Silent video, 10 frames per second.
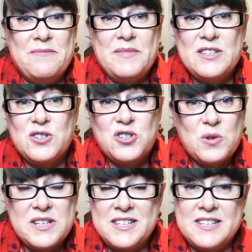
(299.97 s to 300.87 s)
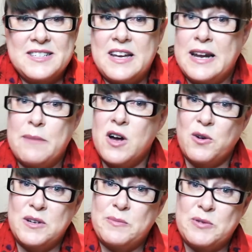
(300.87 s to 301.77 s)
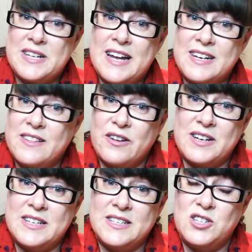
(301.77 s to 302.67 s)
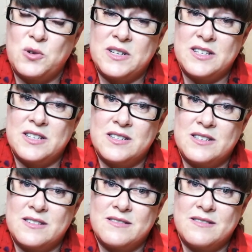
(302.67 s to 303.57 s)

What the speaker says: These are choices, and I'm not going to pretend they're easy choices.